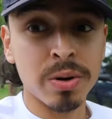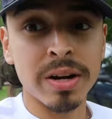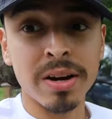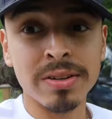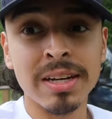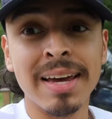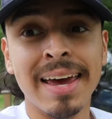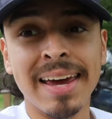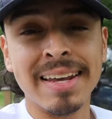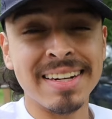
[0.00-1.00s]
going out,
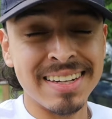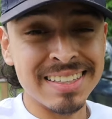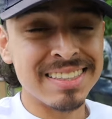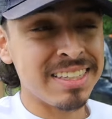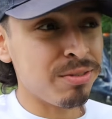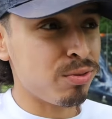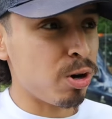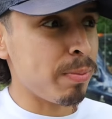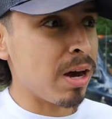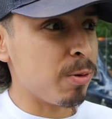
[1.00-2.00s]
and it did sit
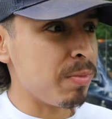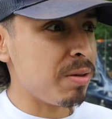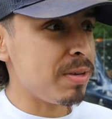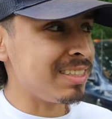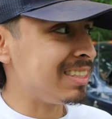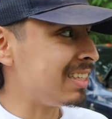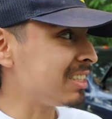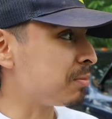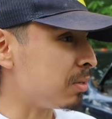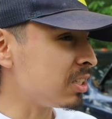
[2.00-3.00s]
for about maybe
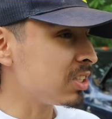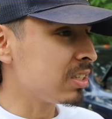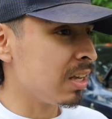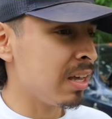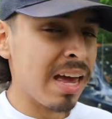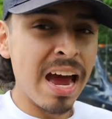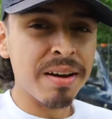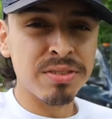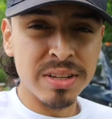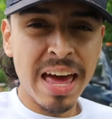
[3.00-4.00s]
6 months
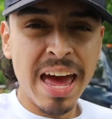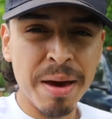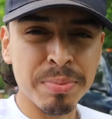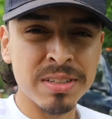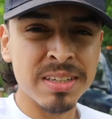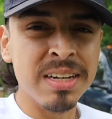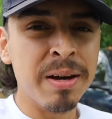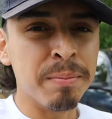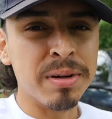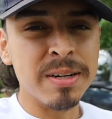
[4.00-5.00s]
after that happened.
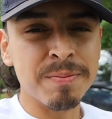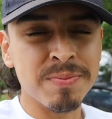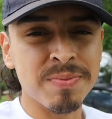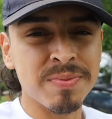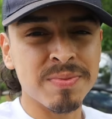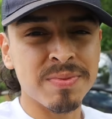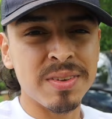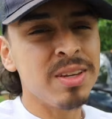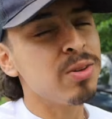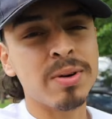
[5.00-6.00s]
But
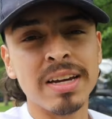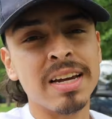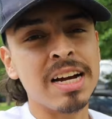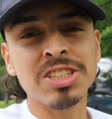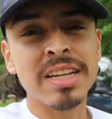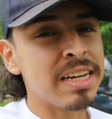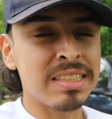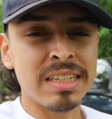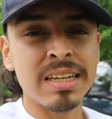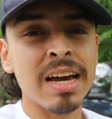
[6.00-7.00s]
either way, I just let it
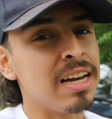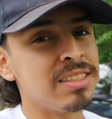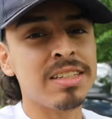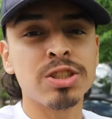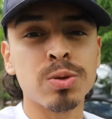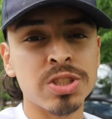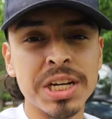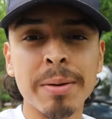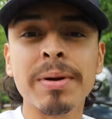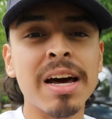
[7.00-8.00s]
sit. I sent it to a
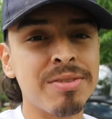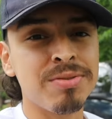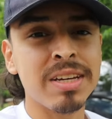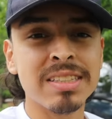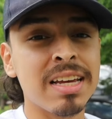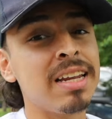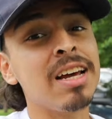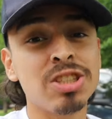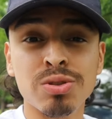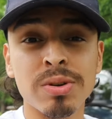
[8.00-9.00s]
shop, got it fixed, and
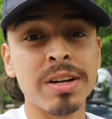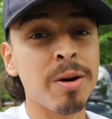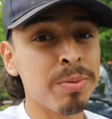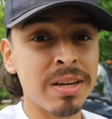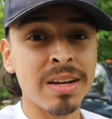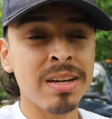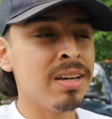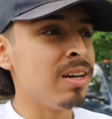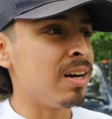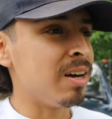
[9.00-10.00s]
now she's running up again.
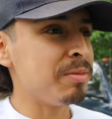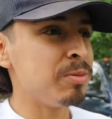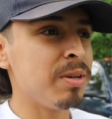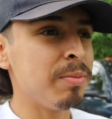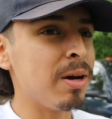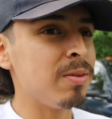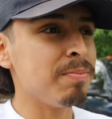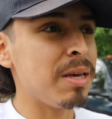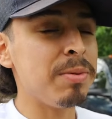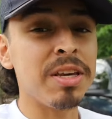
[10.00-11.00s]
It's been
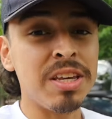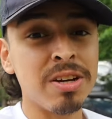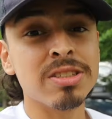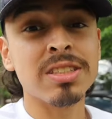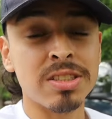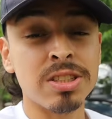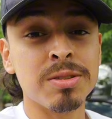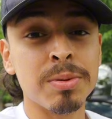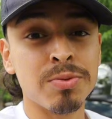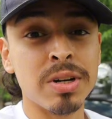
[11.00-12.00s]
about maybe a year since
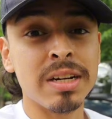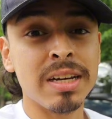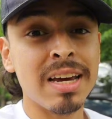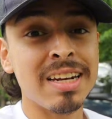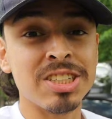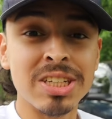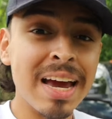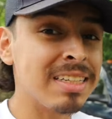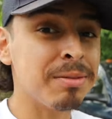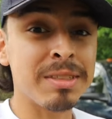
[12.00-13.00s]
she's been running again, and she
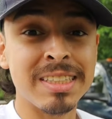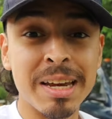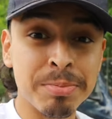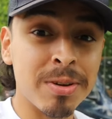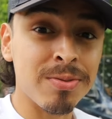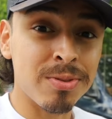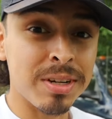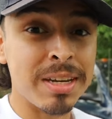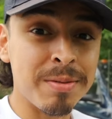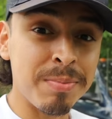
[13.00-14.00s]
hasn't skipped a
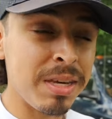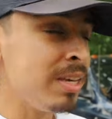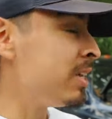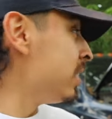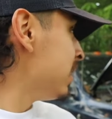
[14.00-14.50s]
freaking beat.